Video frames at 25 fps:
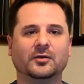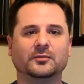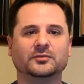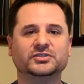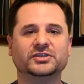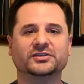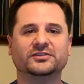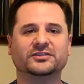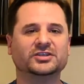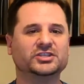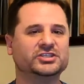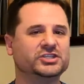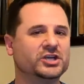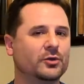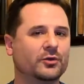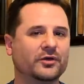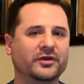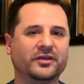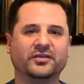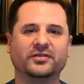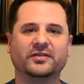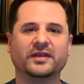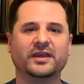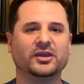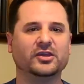just to show
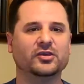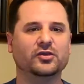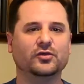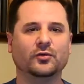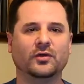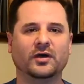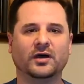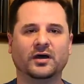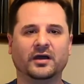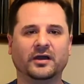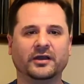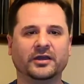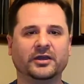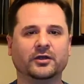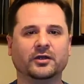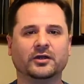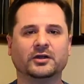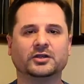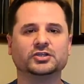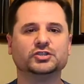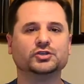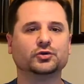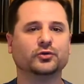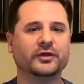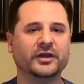us that you're
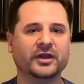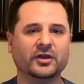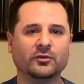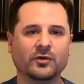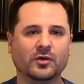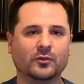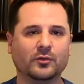enjoying